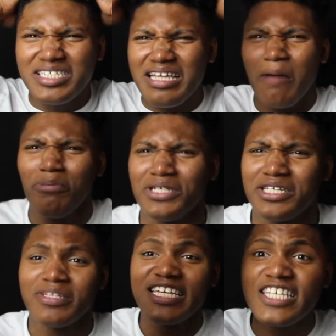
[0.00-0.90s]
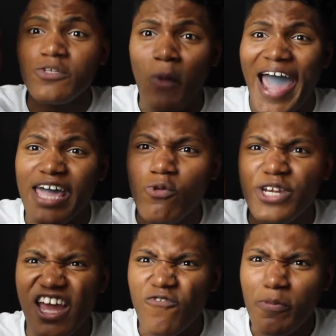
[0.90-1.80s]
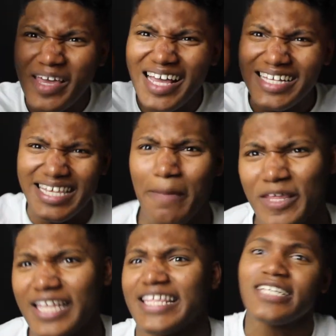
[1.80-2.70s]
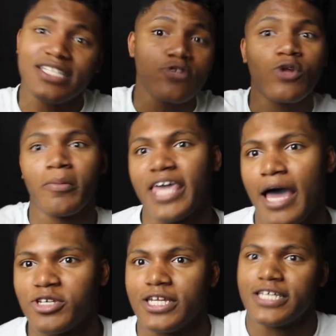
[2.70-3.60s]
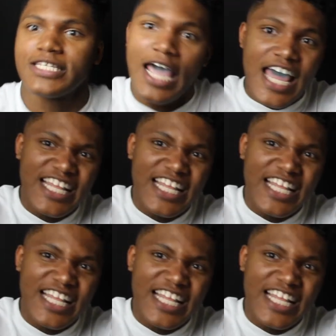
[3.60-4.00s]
You stop pushing. This is why he will never be accepted. That's what I'm gonna caption this.